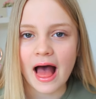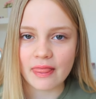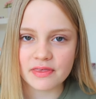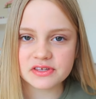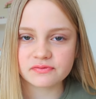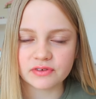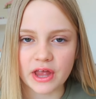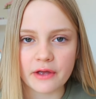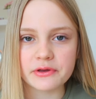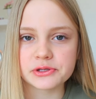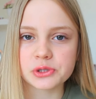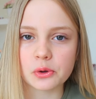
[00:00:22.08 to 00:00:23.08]
And this
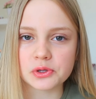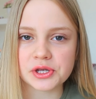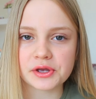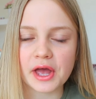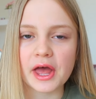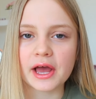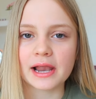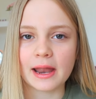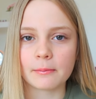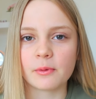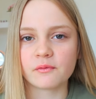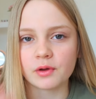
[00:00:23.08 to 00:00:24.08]
video is also a
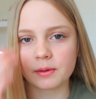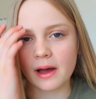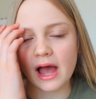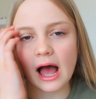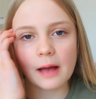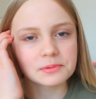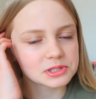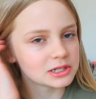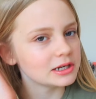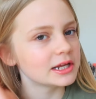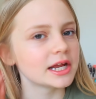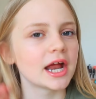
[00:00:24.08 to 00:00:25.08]
collab with one of my
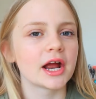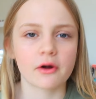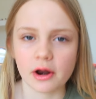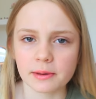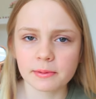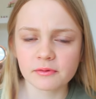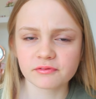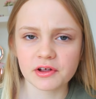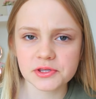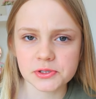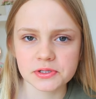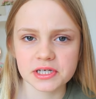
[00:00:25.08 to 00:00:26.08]
absolutely incredible
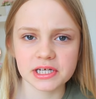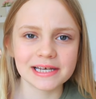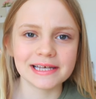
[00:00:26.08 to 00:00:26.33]
friends on here,